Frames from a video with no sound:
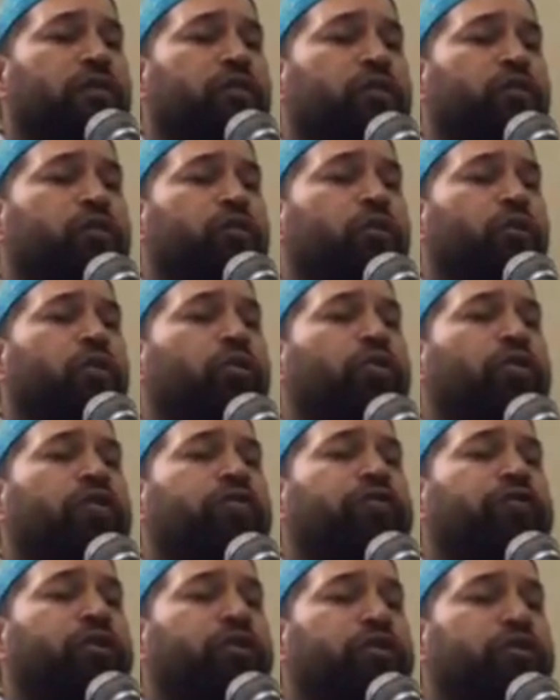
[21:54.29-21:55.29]
nor
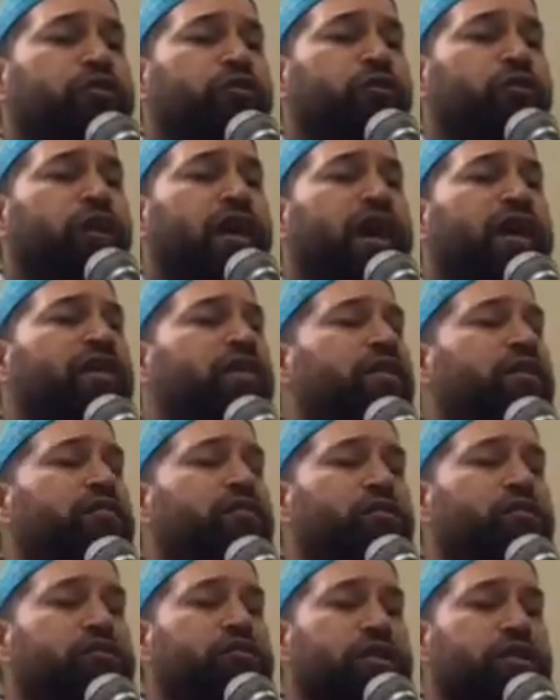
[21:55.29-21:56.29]
refer to any of
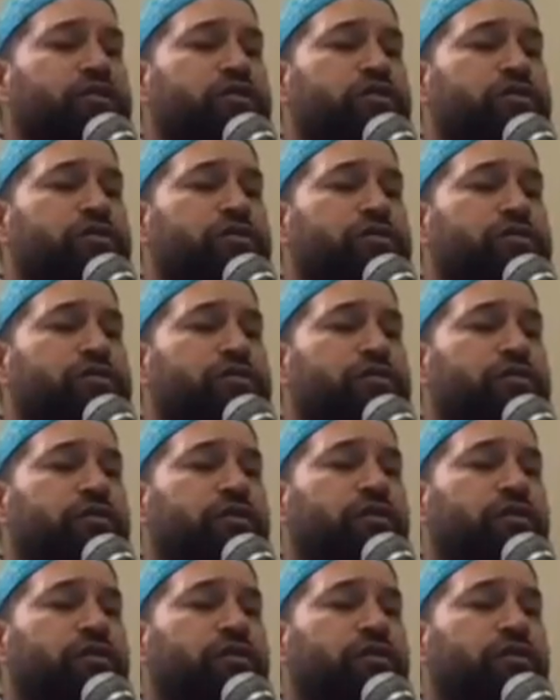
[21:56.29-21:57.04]
those issues,